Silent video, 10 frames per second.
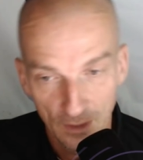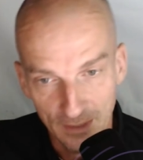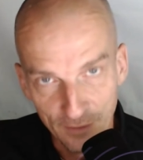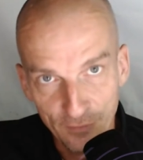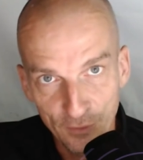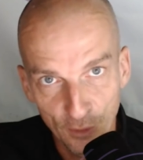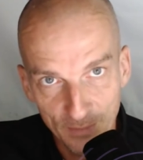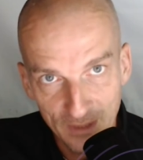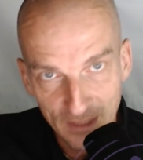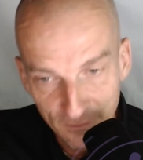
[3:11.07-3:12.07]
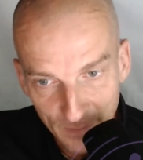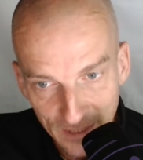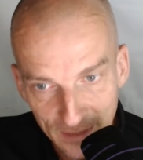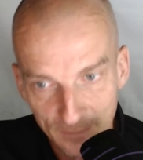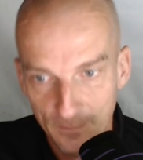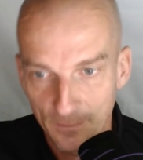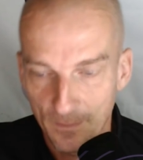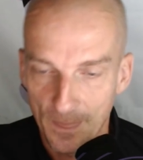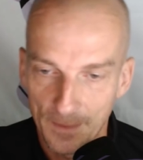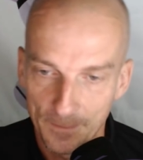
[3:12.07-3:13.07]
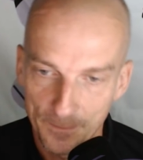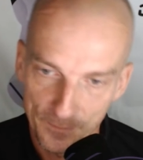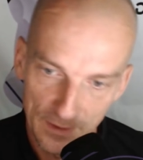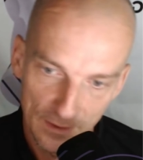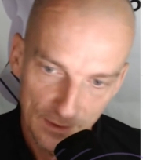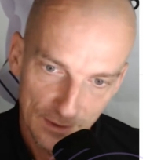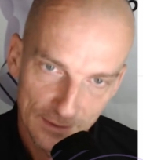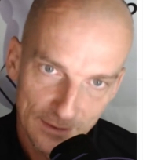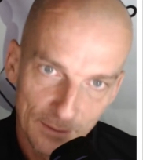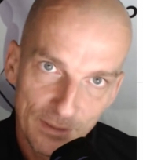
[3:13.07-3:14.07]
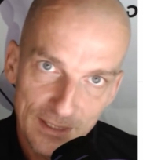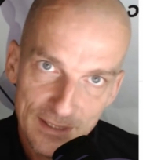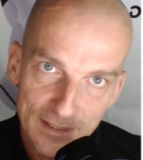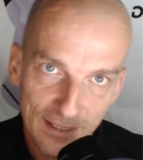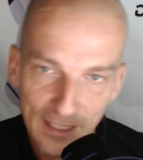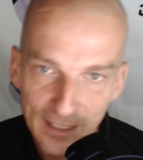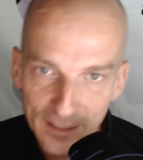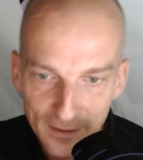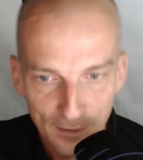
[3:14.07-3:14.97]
And if you don't believe me, then please take